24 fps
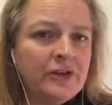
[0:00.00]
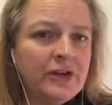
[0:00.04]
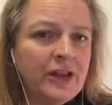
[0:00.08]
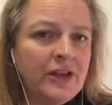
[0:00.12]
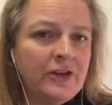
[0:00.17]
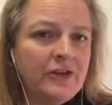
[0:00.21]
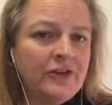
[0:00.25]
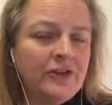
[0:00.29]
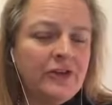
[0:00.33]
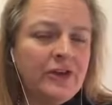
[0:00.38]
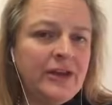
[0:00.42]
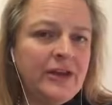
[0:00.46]

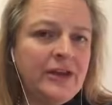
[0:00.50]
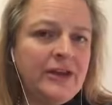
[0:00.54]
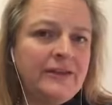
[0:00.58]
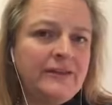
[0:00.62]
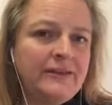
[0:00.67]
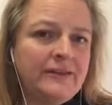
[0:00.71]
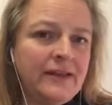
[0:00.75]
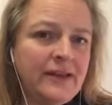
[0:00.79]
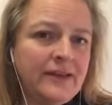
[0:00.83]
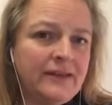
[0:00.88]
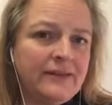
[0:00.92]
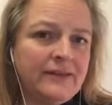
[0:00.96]
energy is
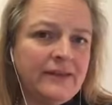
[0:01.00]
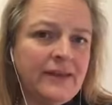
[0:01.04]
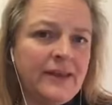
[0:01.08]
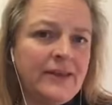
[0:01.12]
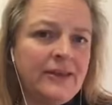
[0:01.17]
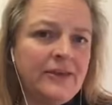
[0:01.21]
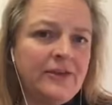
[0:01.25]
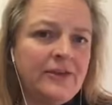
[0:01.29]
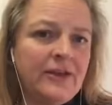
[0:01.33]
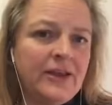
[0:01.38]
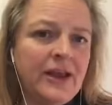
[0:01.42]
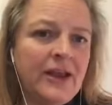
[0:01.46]
dense
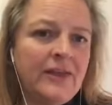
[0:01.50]
energy.